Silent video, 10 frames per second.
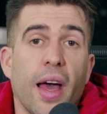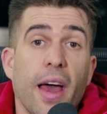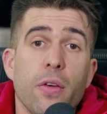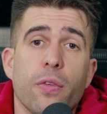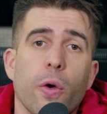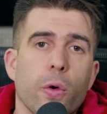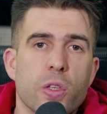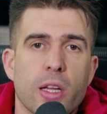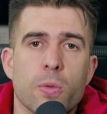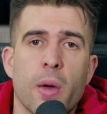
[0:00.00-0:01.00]
Hey
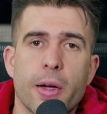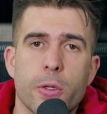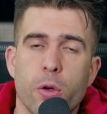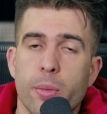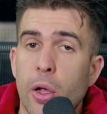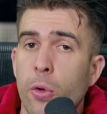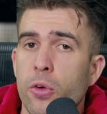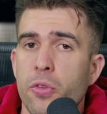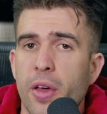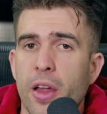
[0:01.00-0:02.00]
folks, it's Mark Toby,
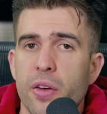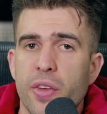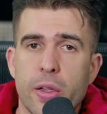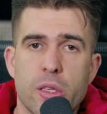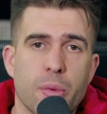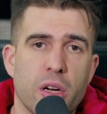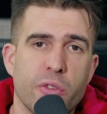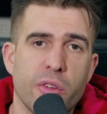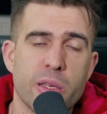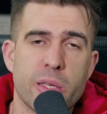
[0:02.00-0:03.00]
owner and founder of Enterprise
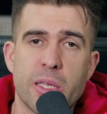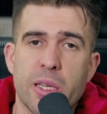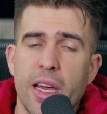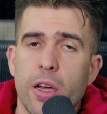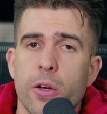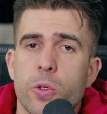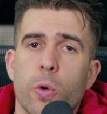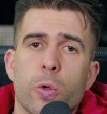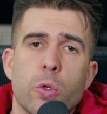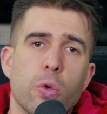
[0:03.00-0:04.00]
Fitness, and today I'm going to
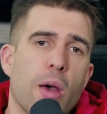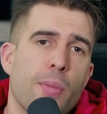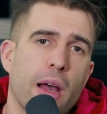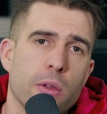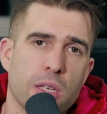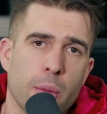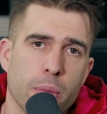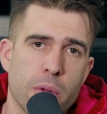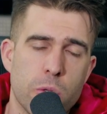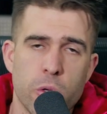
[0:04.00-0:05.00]
talk to you about supplements.